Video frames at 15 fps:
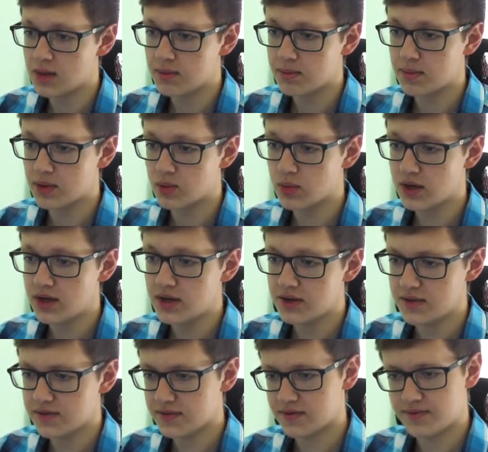But what
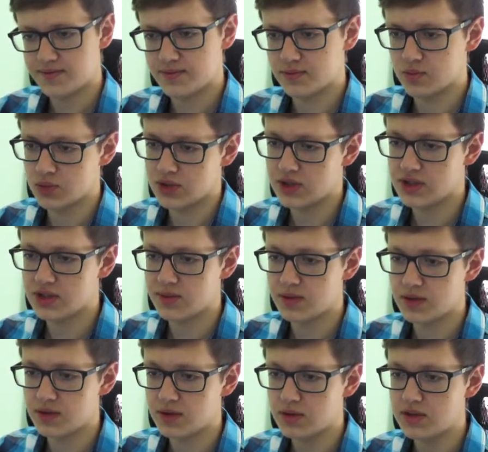if we did
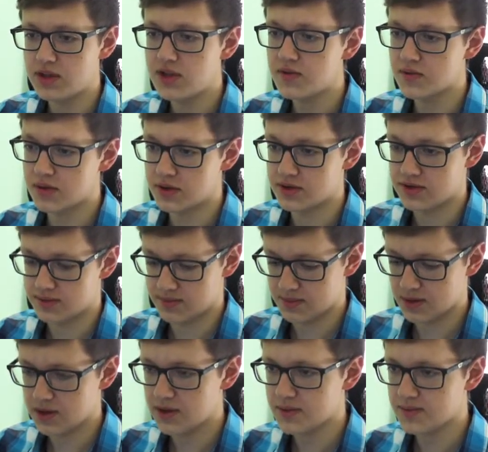something a little different,
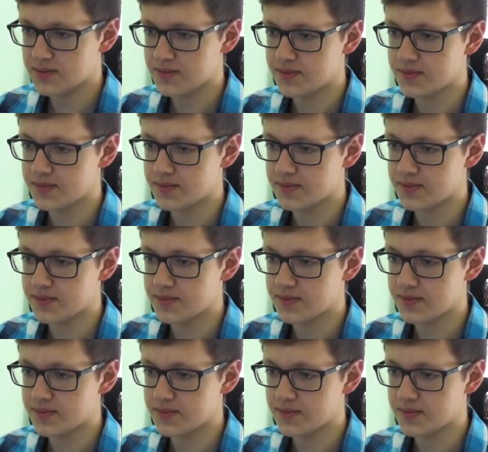okay?